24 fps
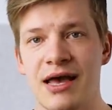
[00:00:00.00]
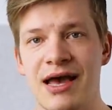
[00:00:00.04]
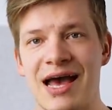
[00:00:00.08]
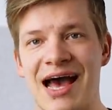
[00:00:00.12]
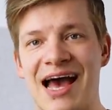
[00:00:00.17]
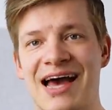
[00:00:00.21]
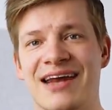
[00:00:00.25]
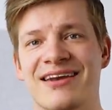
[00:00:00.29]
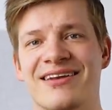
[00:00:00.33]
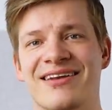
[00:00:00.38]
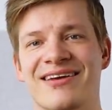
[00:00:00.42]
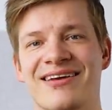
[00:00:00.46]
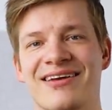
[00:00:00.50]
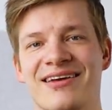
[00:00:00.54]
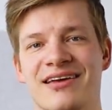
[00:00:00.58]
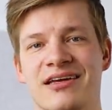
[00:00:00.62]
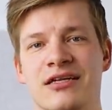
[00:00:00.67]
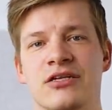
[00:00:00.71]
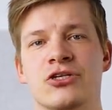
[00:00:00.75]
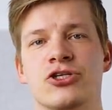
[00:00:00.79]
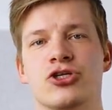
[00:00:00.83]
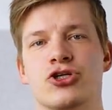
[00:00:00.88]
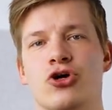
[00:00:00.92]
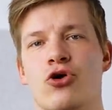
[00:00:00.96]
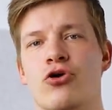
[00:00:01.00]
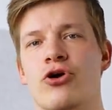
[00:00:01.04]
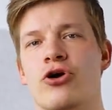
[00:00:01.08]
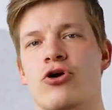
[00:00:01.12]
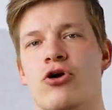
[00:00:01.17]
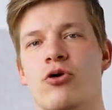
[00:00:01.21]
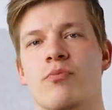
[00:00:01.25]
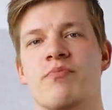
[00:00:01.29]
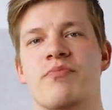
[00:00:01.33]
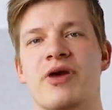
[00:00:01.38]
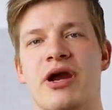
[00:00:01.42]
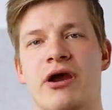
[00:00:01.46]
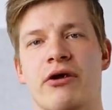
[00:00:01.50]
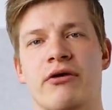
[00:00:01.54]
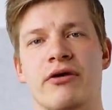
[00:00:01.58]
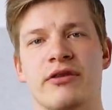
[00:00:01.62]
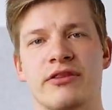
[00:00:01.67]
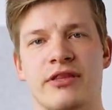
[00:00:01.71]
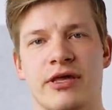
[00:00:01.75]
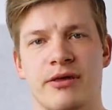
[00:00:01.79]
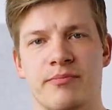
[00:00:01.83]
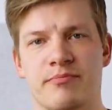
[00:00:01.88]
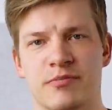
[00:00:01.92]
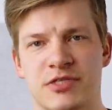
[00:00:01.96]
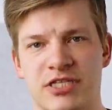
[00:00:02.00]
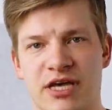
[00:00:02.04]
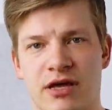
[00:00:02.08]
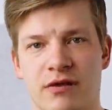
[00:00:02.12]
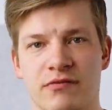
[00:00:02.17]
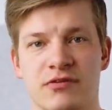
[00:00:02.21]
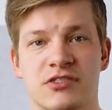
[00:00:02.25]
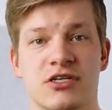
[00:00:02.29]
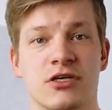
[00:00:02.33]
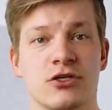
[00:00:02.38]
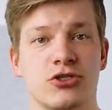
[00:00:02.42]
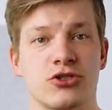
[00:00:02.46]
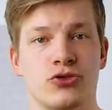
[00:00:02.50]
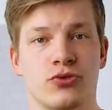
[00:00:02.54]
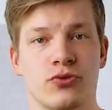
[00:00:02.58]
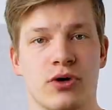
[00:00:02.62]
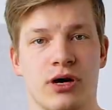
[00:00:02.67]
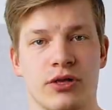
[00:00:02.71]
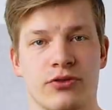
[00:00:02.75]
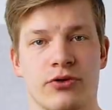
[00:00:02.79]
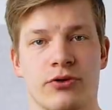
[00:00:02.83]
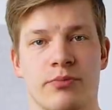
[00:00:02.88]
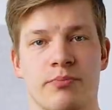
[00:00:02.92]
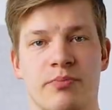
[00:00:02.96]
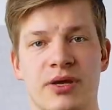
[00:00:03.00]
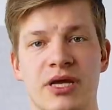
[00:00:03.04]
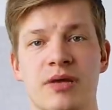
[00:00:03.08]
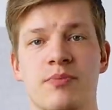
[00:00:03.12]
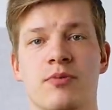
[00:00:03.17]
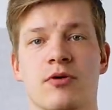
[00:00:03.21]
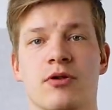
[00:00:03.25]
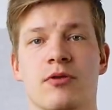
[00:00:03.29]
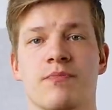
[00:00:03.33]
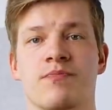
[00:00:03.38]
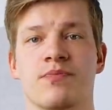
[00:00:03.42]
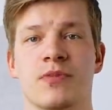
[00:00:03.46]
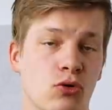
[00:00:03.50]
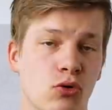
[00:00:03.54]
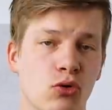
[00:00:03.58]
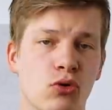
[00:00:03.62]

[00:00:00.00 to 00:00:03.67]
and enjoy comparing themselves to other people.